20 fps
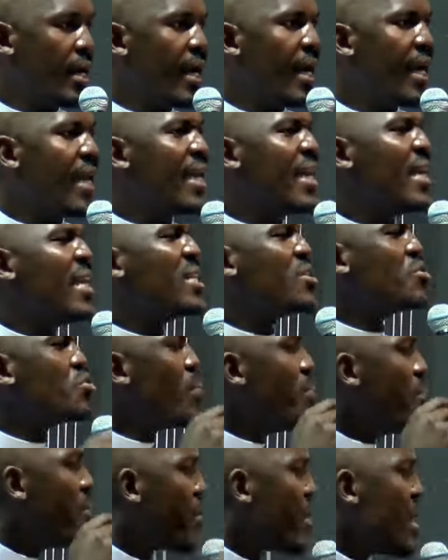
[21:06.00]
He is
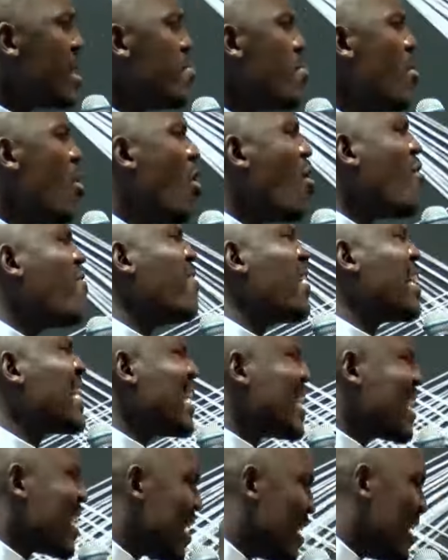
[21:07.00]
supreme over
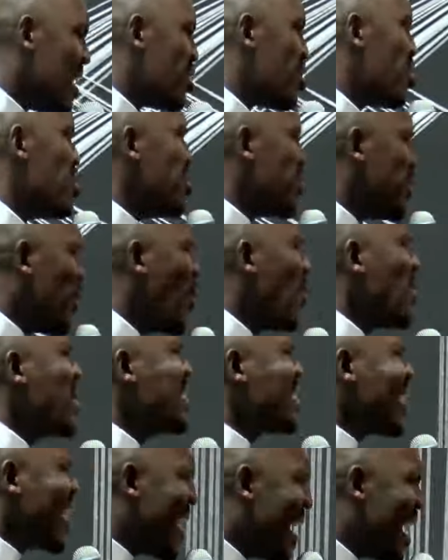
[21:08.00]
creation.
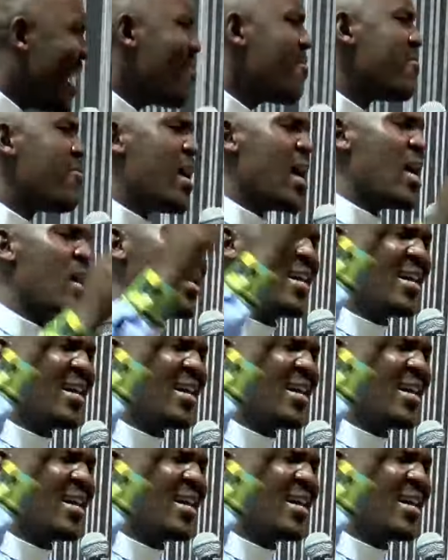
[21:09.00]
Don't ever